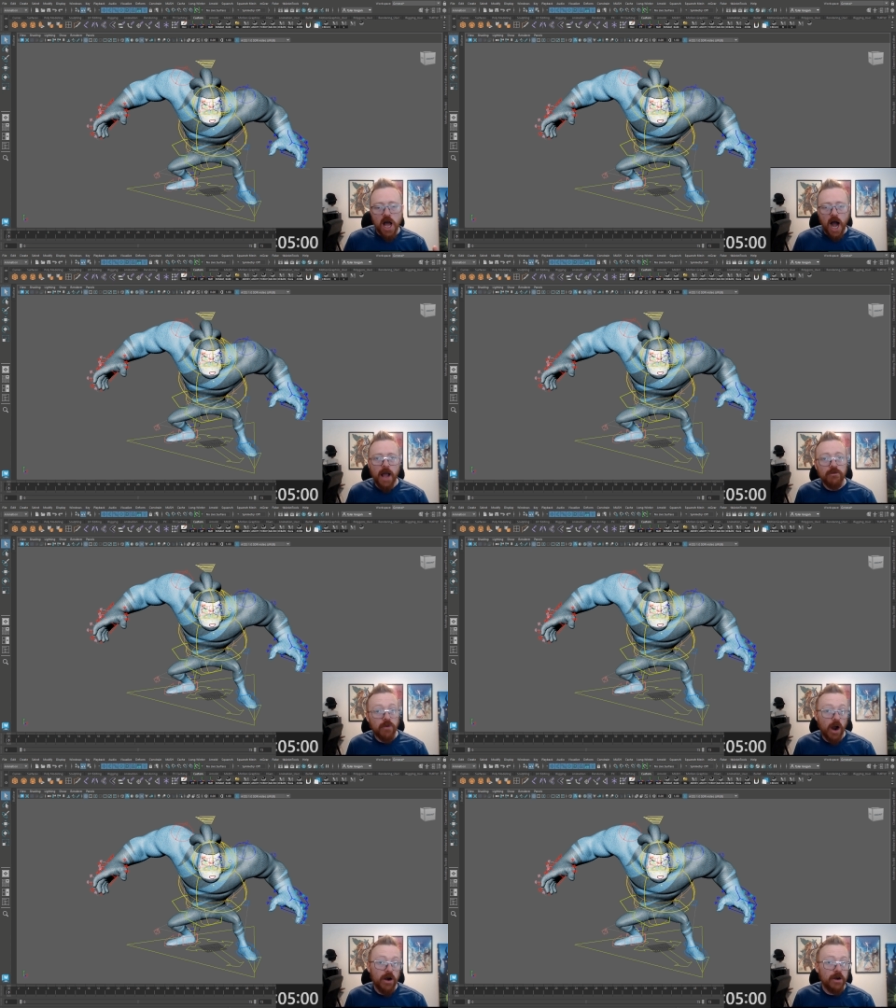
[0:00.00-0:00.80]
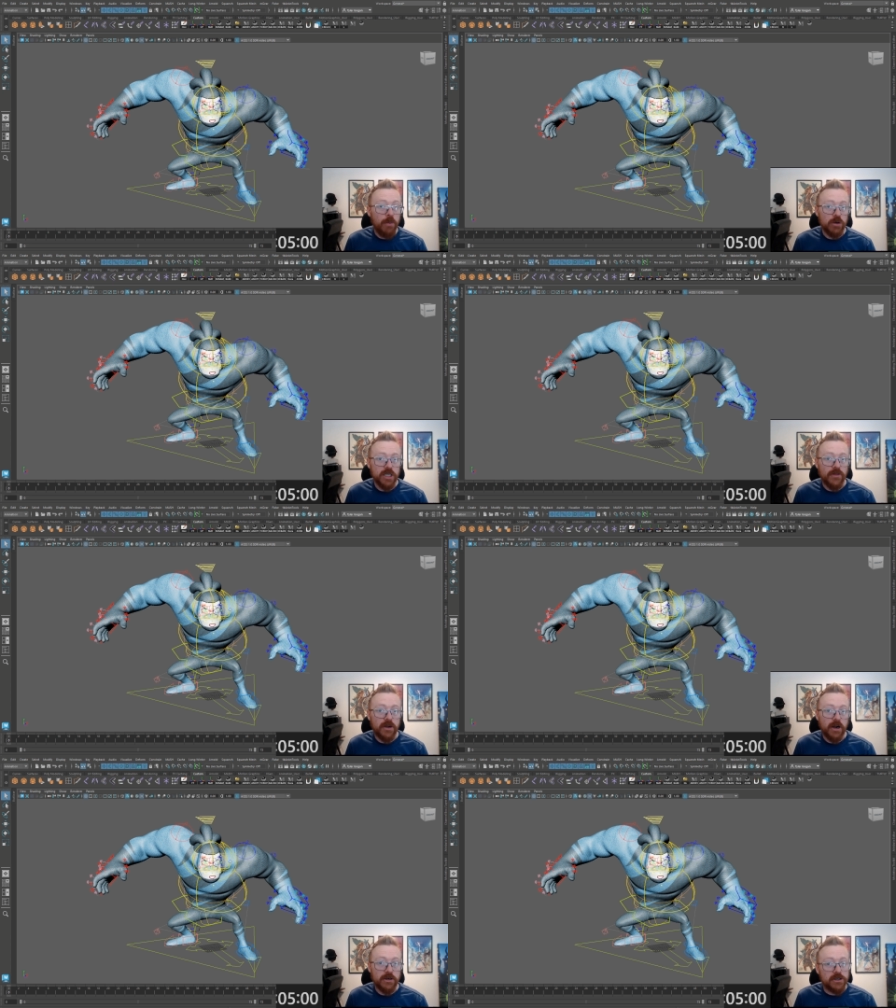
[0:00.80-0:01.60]
I already posed out the
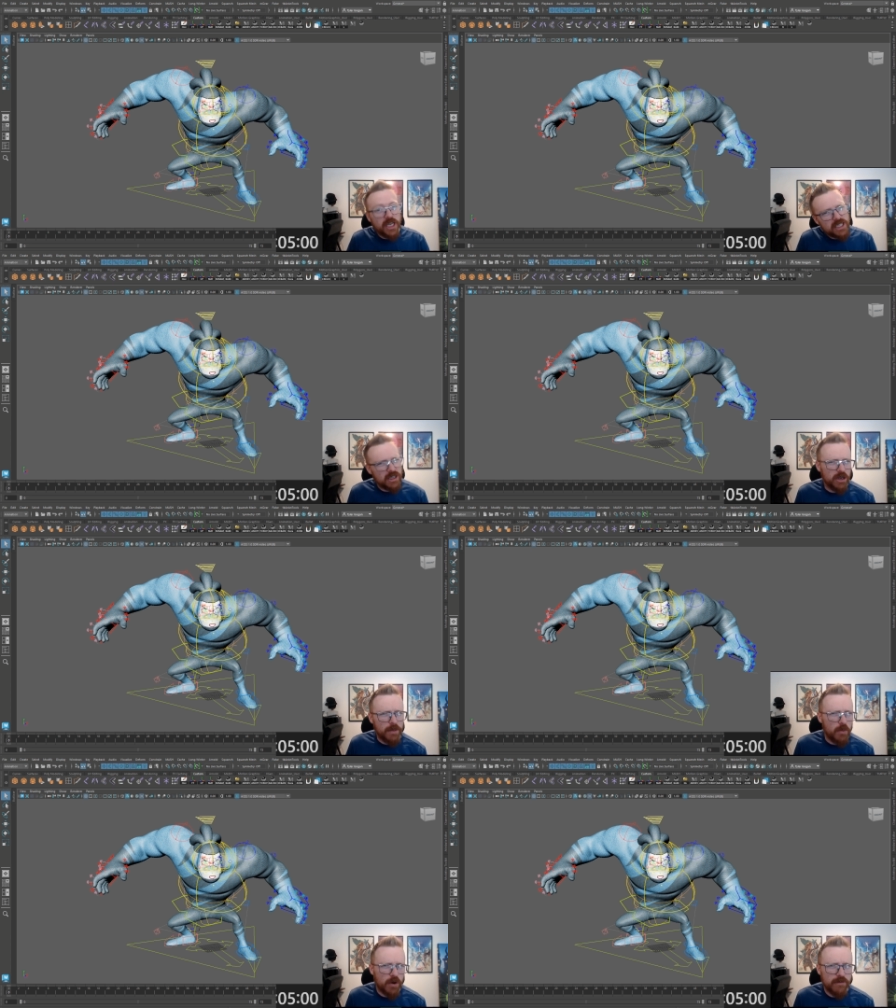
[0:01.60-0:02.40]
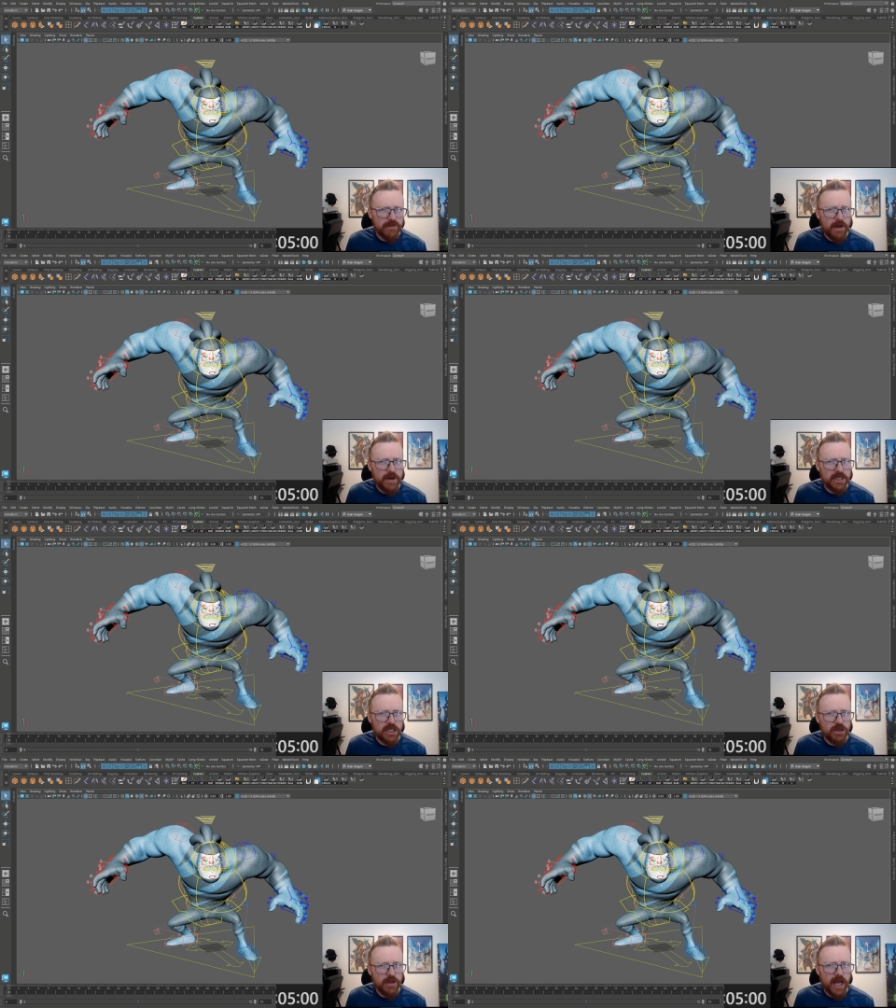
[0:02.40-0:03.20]
character. It takes a little bit more than five minutes to
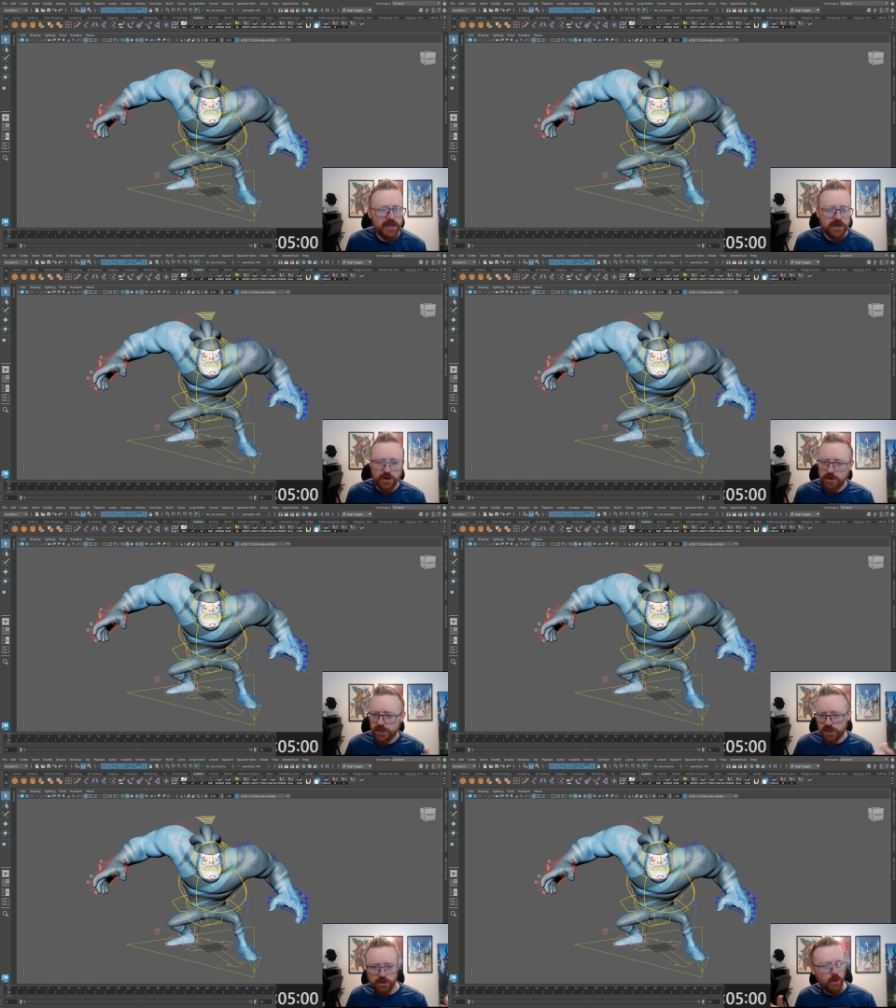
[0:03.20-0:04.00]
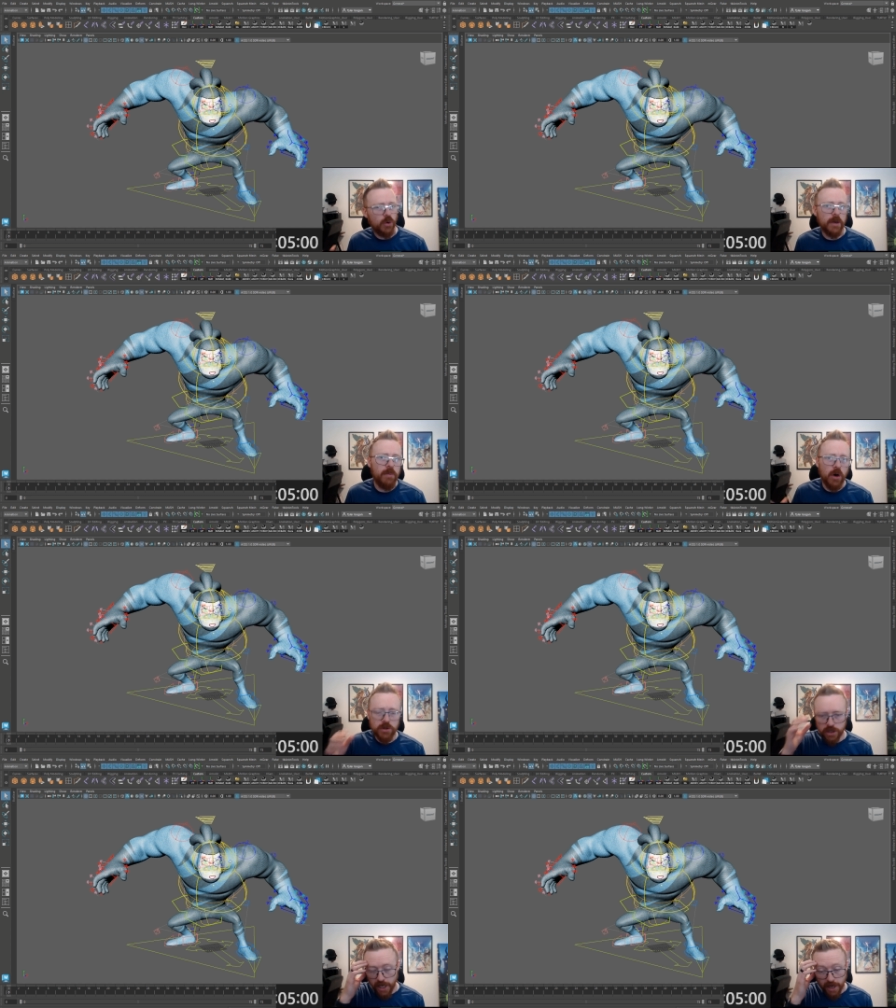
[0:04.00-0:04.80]
do that, to just do a quick
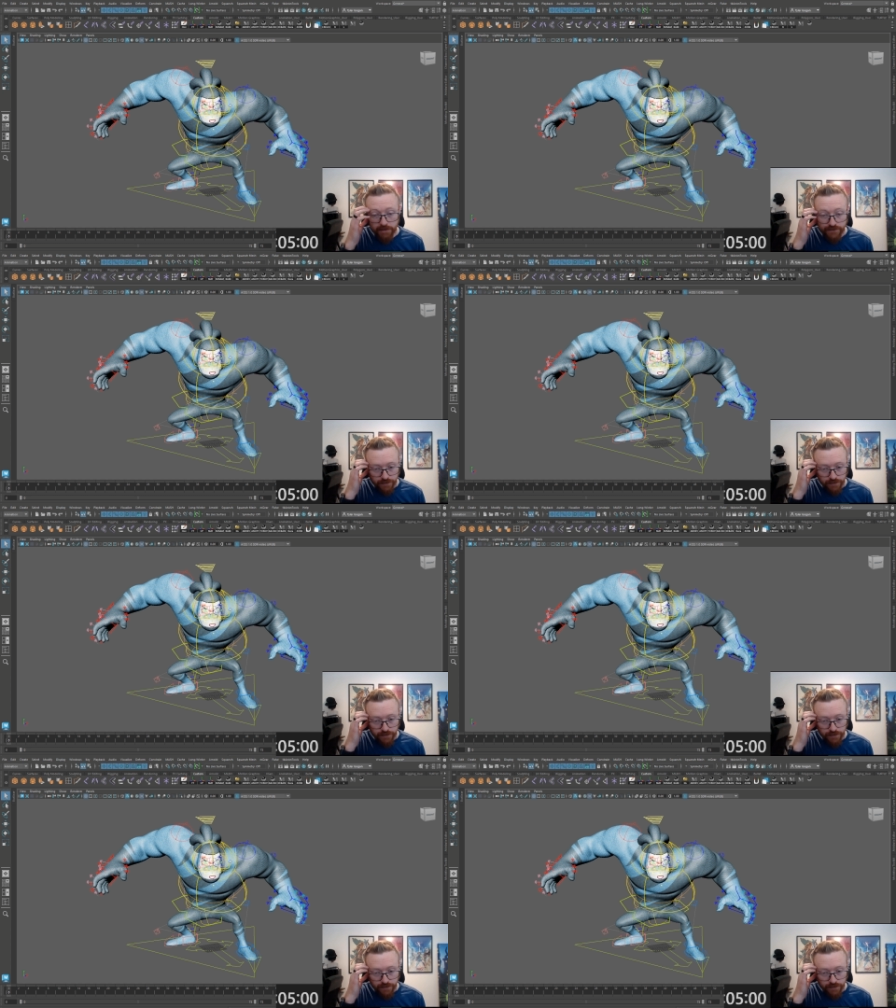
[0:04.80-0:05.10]
pose. okay?